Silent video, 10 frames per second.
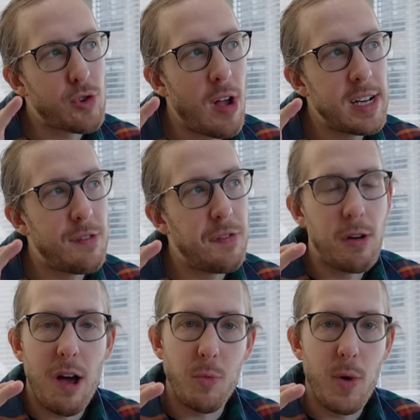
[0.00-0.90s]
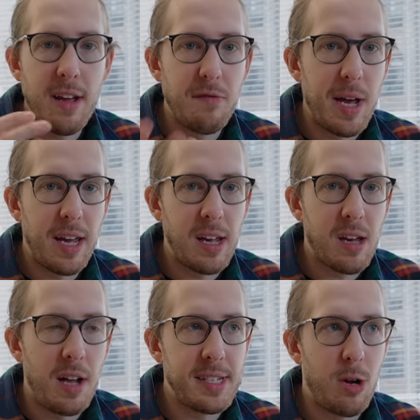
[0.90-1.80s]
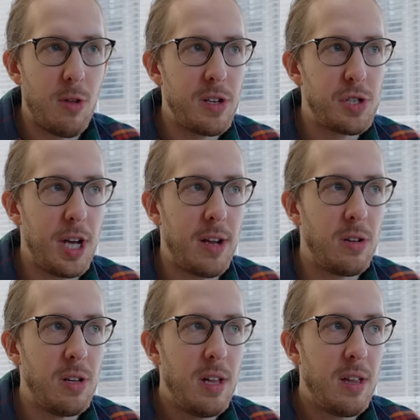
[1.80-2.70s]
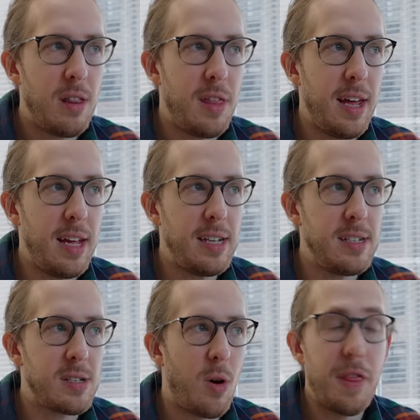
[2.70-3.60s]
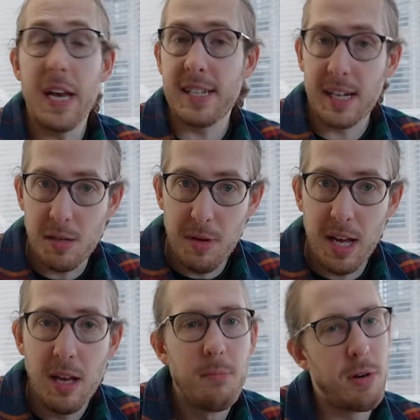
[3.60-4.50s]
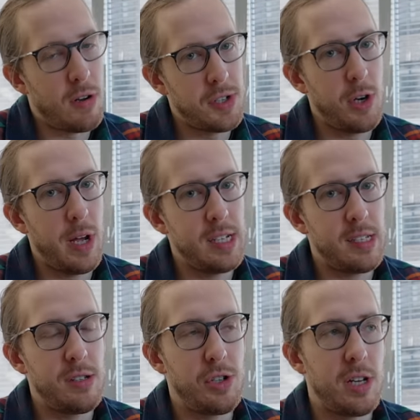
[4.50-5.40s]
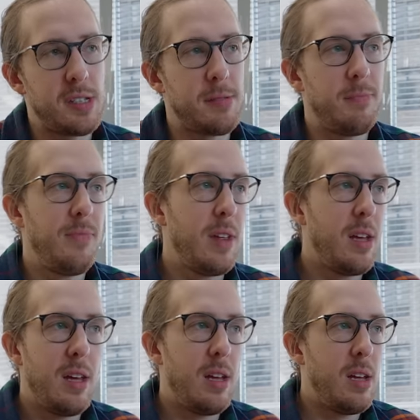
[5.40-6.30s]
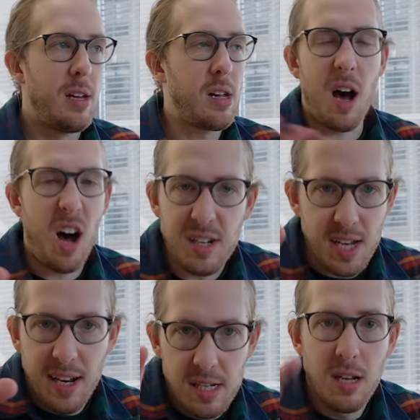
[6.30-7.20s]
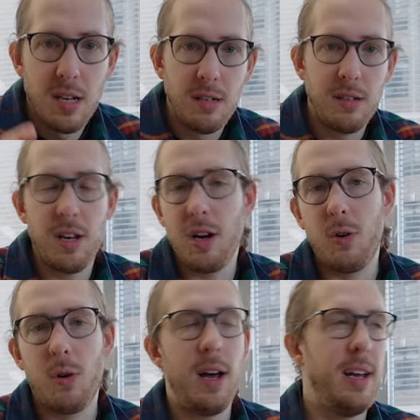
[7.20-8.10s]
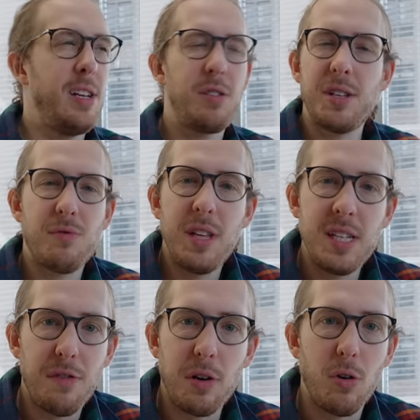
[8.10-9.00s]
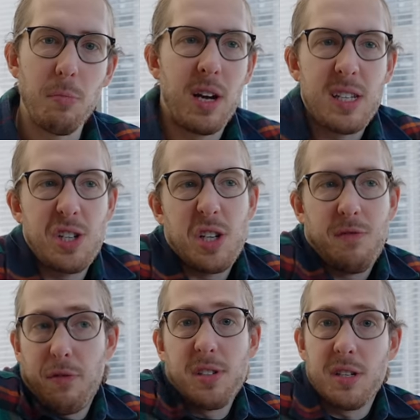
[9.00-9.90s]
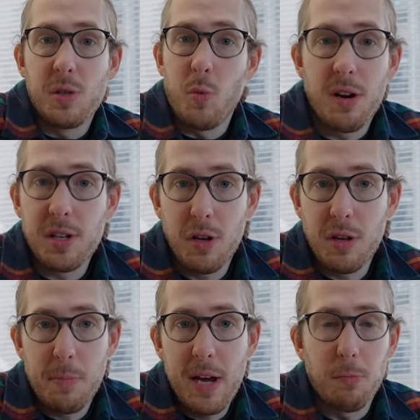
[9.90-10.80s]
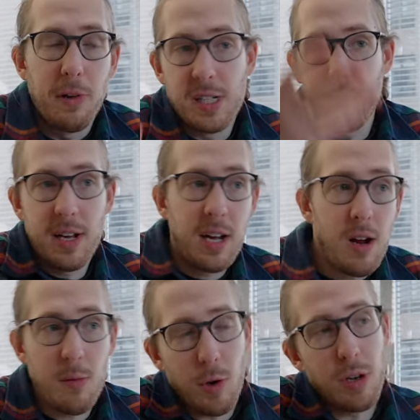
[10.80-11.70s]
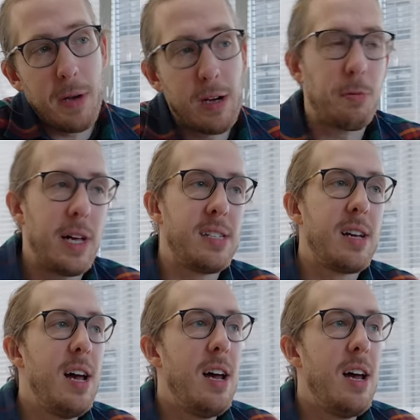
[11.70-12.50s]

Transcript: trying to figure out a way of making content on this channel that is authentic to me, but also isn't just content. You know, it's really difficult because I just, for instance, wanted to go to the bagel place and be like, here, I'm going to the bagel place.